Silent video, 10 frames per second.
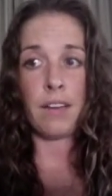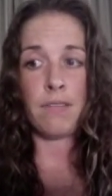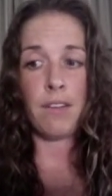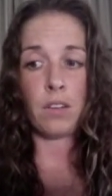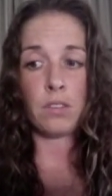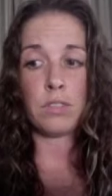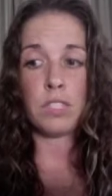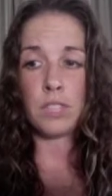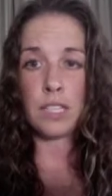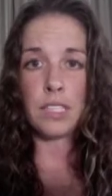I felt
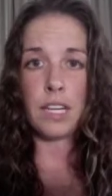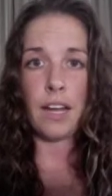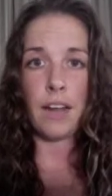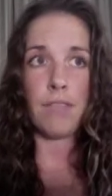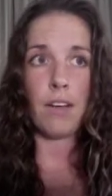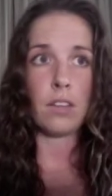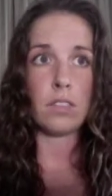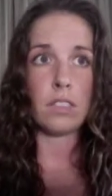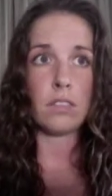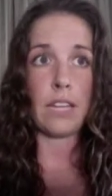restricted. I
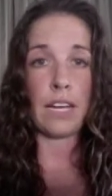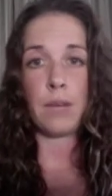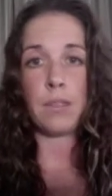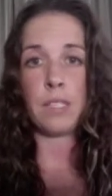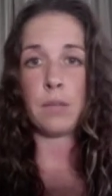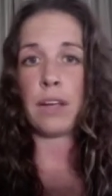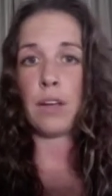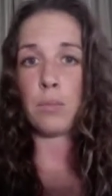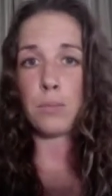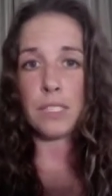felt like I was in my
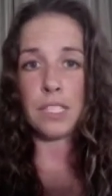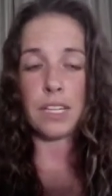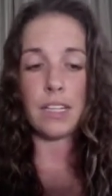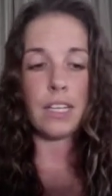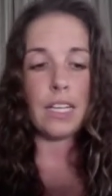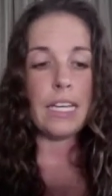own prison.